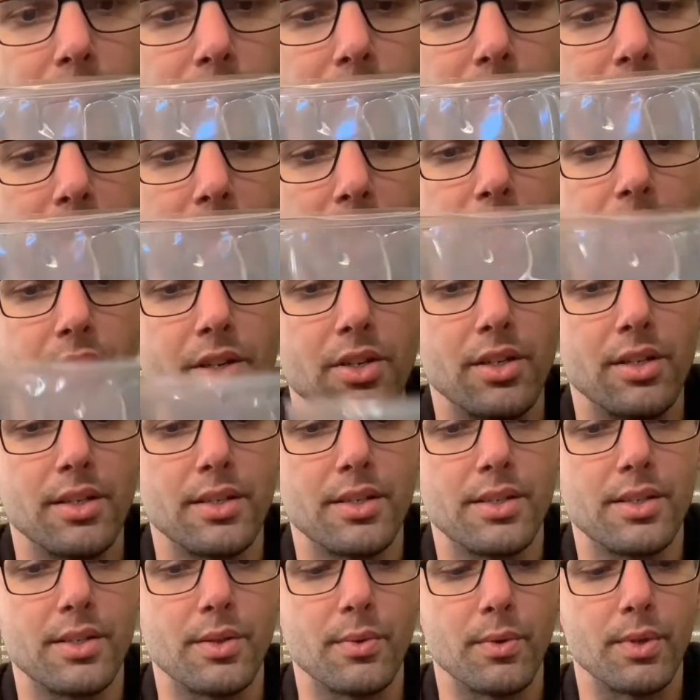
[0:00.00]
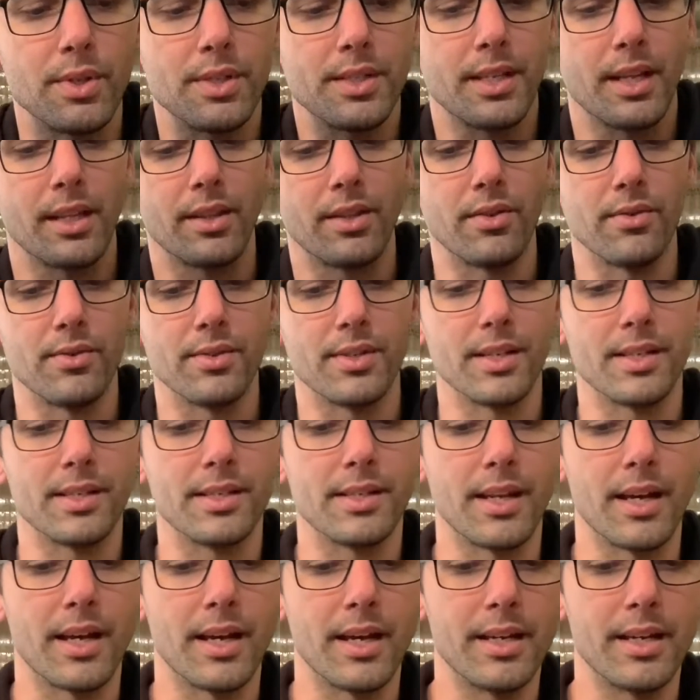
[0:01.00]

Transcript: agent, so we'll set those aside.